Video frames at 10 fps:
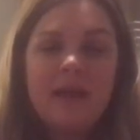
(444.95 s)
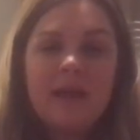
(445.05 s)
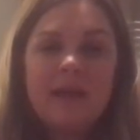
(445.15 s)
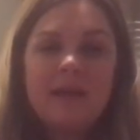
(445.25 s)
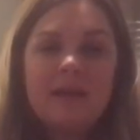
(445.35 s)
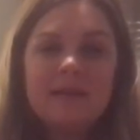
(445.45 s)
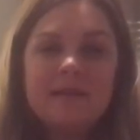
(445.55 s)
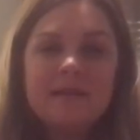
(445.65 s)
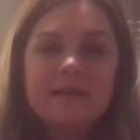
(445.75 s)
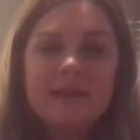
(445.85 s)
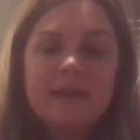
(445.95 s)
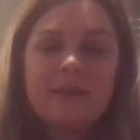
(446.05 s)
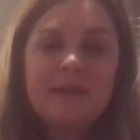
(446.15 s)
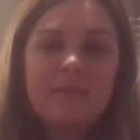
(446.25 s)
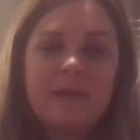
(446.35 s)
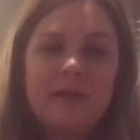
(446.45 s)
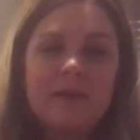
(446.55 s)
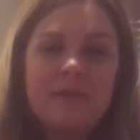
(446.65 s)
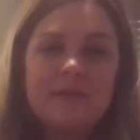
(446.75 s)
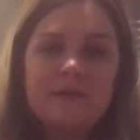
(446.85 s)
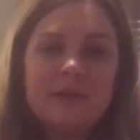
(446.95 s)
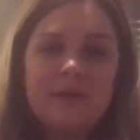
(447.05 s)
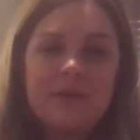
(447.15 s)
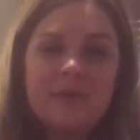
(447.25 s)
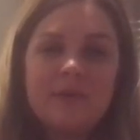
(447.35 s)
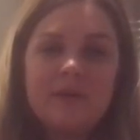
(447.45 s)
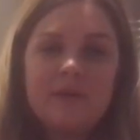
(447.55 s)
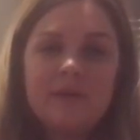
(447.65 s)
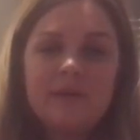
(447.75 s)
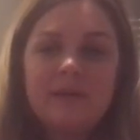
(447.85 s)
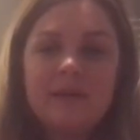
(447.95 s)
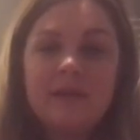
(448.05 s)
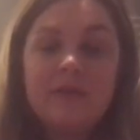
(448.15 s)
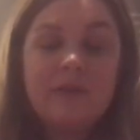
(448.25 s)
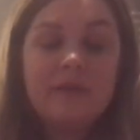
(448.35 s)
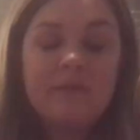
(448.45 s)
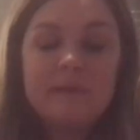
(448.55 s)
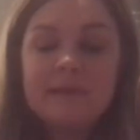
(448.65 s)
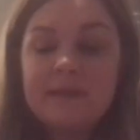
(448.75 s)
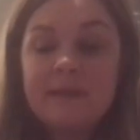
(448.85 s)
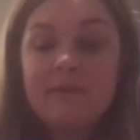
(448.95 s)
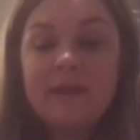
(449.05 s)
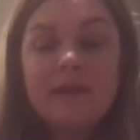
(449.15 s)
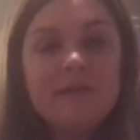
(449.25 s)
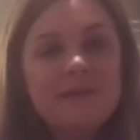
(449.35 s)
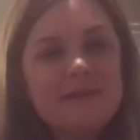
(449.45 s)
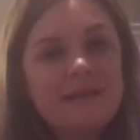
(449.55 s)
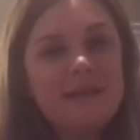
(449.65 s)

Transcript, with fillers: and hit that bell so you'll never miss any videos.